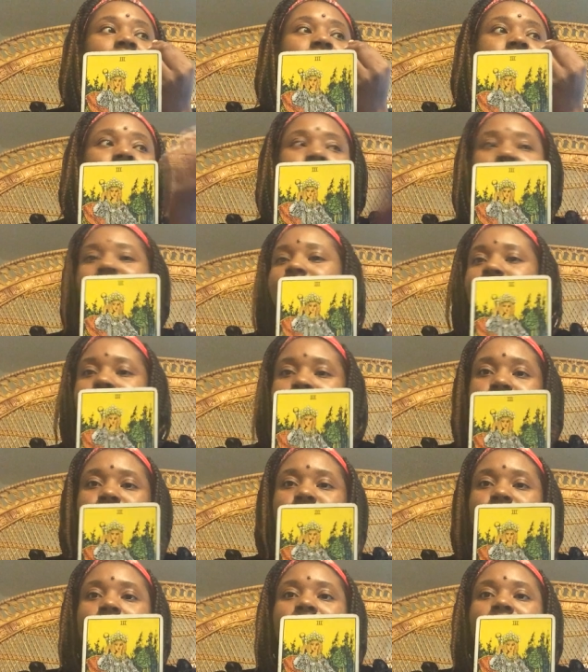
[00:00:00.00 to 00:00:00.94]
to be on
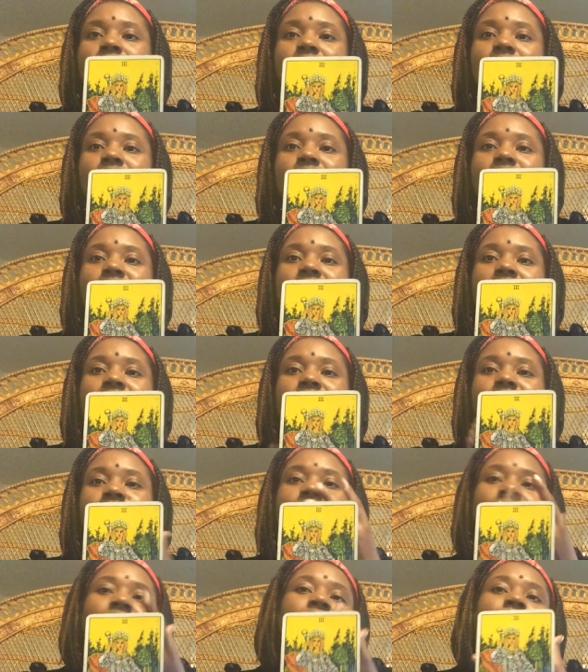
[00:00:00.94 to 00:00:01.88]
social media.
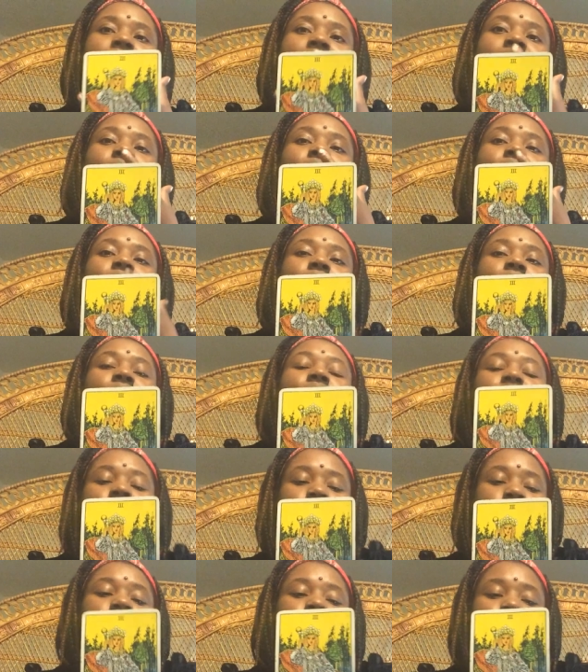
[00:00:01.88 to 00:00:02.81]
Like think about
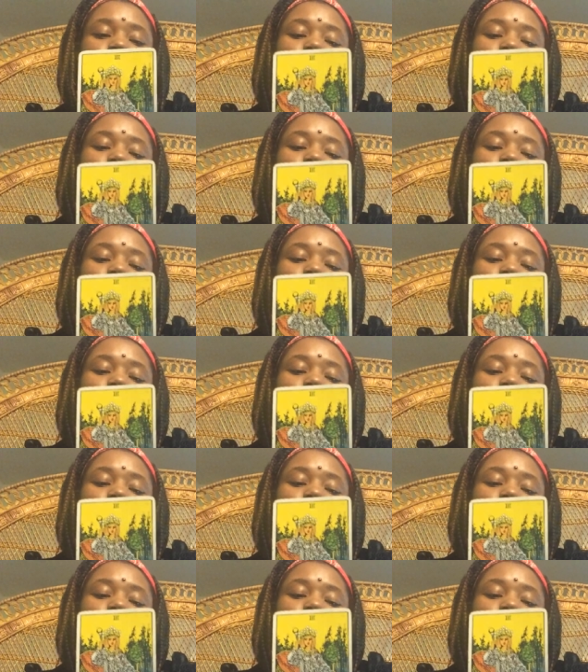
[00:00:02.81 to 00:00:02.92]
what you